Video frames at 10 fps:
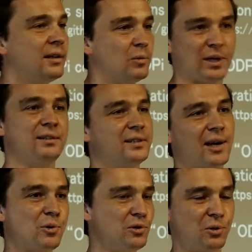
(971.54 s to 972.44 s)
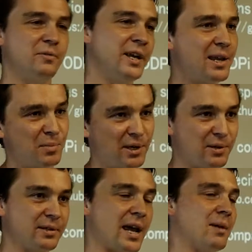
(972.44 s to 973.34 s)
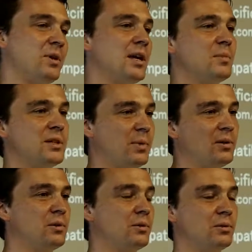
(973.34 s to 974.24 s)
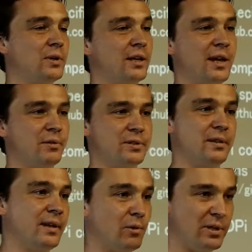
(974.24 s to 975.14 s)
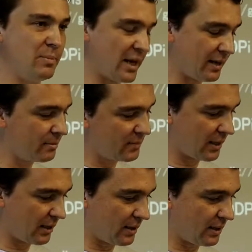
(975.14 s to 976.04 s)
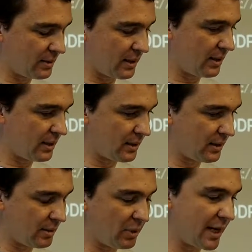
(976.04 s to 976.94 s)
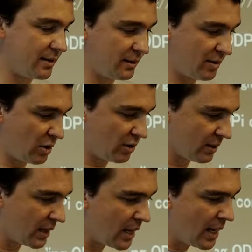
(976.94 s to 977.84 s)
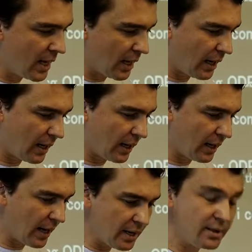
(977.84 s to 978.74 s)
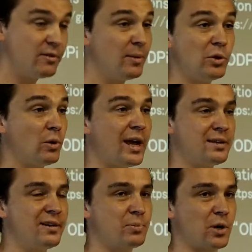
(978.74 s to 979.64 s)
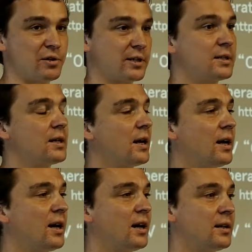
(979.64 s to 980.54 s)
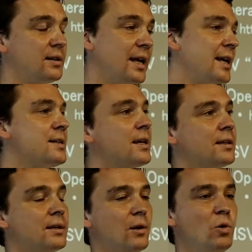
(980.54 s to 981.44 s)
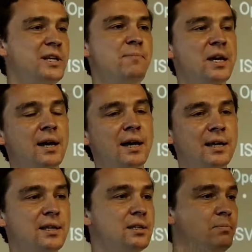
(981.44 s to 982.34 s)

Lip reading: Well, now you sort of can, because IBM is about to announce that they're ODPi compliant distribution. And contribute to ASF projects. Like I said, ODPi is